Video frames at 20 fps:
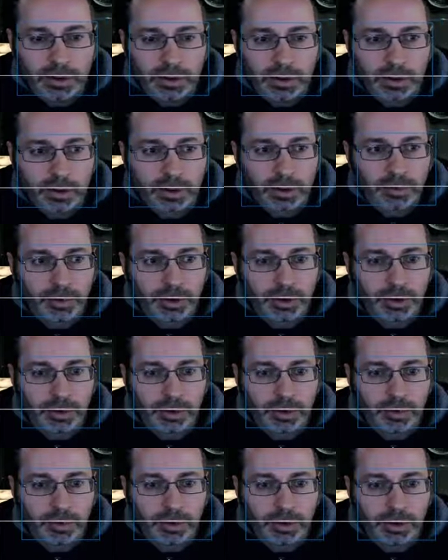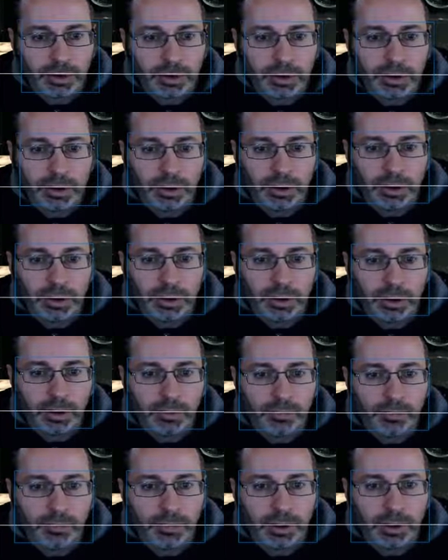I think the picture looks pretty good.
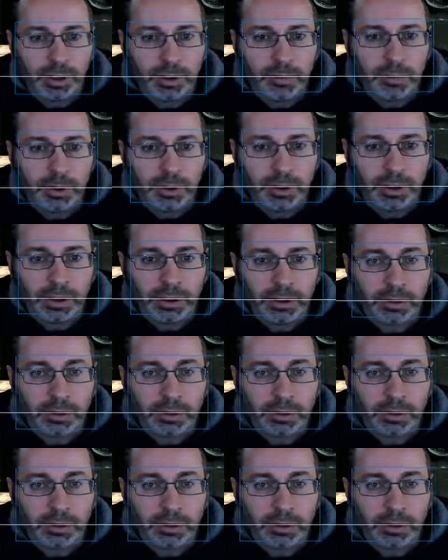I'm in that